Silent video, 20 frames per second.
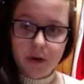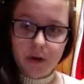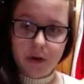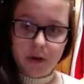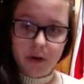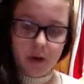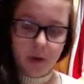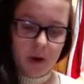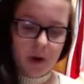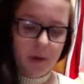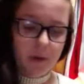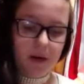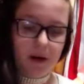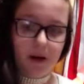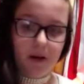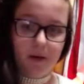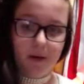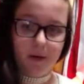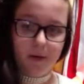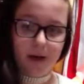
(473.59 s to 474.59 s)
do quite
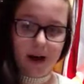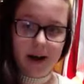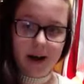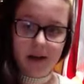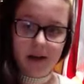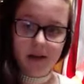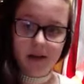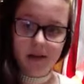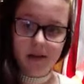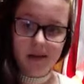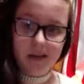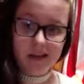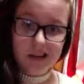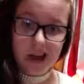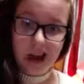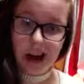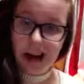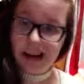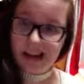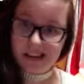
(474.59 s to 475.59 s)
well on radio
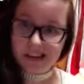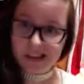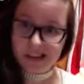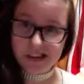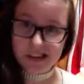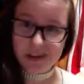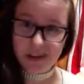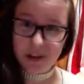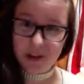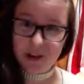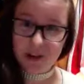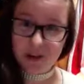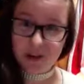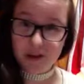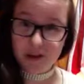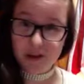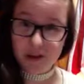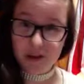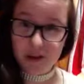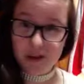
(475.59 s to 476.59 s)
it's just one of
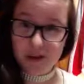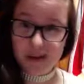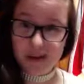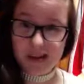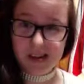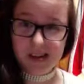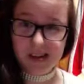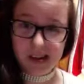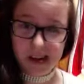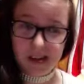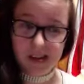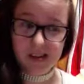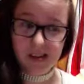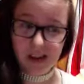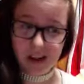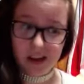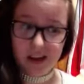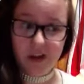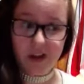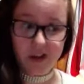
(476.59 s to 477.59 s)
those songs that sounds
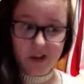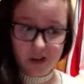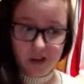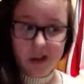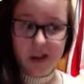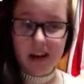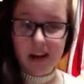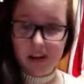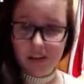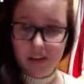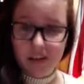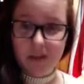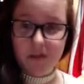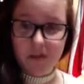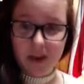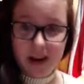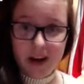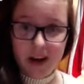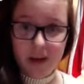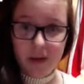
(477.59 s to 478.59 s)
like you could hear it on
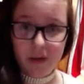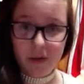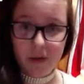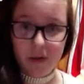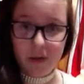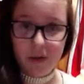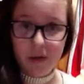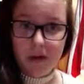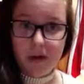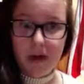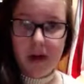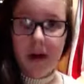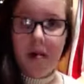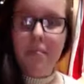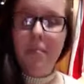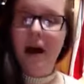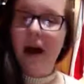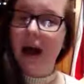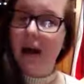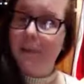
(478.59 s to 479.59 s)
radio
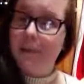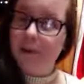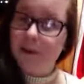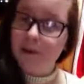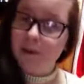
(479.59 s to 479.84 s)
perhaps